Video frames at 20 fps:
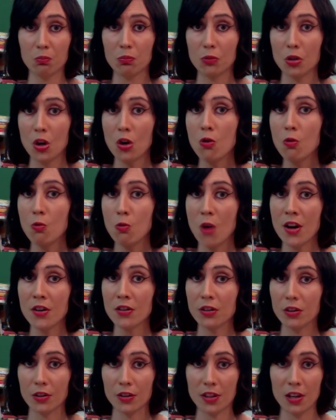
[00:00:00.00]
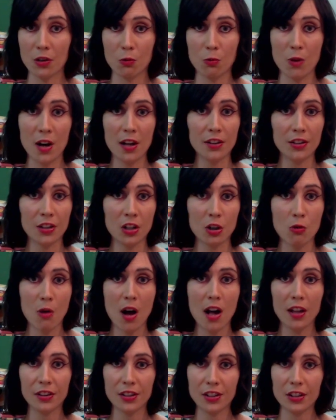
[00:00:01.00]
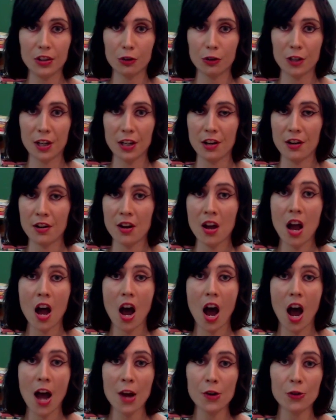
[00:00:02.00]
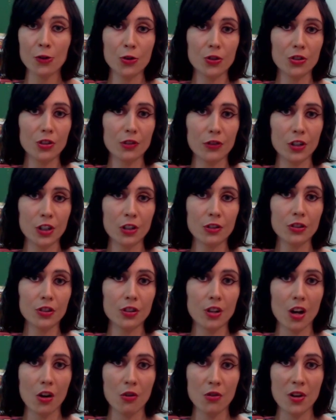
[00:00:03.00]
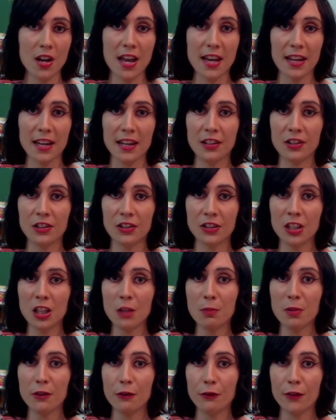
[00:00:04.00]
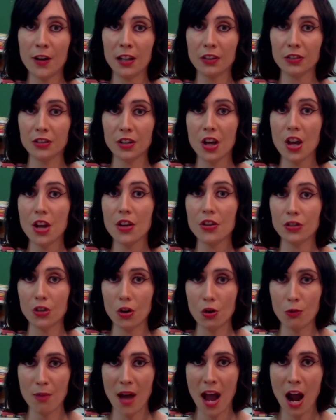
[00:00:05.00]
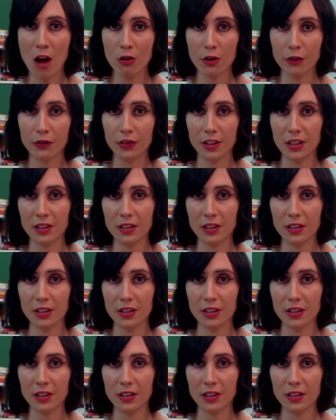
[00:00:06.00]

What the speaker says: no wonder that wealth inequalities created hundreds of years ago can still be felt so powerfully